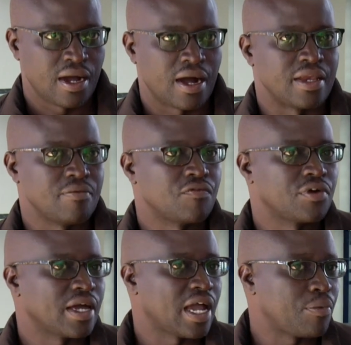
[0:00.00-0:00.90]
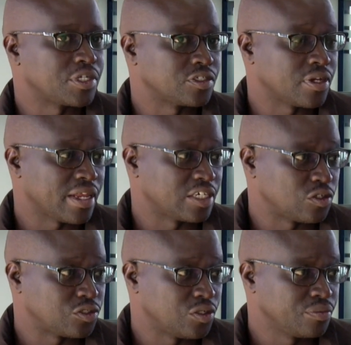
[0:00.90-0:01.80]
and even for the high potential areas
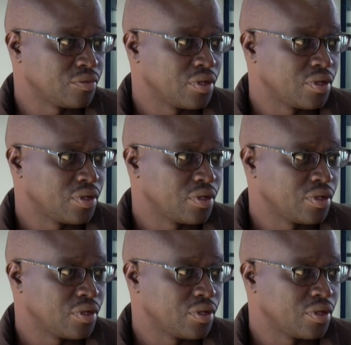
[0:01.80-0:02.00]
also,